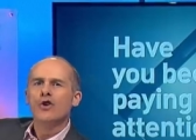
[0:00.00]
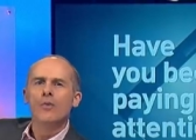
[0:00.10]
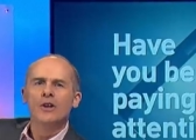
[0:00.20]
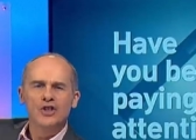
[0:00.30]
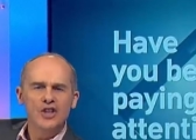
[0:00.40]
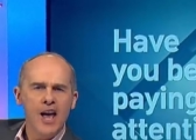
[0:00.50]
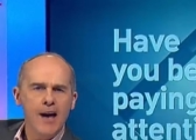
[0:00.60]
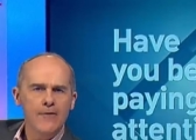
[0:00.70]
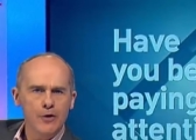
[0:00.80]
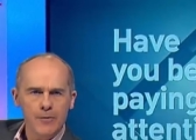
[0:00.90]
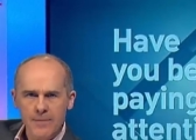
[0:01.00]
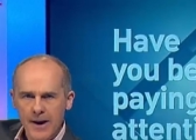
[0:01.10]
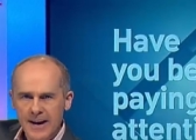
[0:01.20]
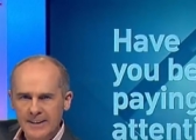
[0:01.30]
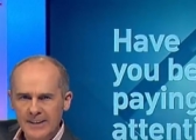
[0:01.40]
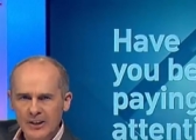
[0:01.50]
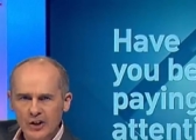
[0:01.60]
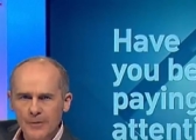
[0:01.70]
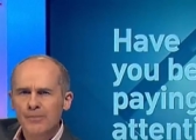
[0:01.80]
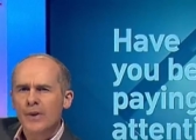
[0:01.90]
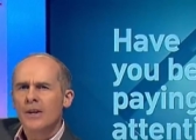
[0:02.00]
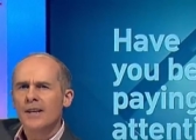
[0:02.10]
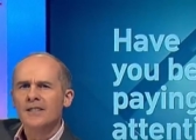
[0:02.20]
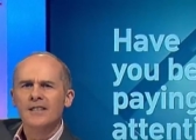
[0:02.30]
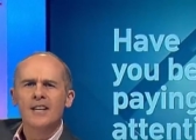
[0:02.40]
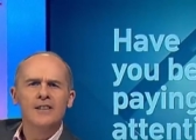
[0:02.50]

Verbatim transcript: here watching Have You Been Paying Attention? Let's kick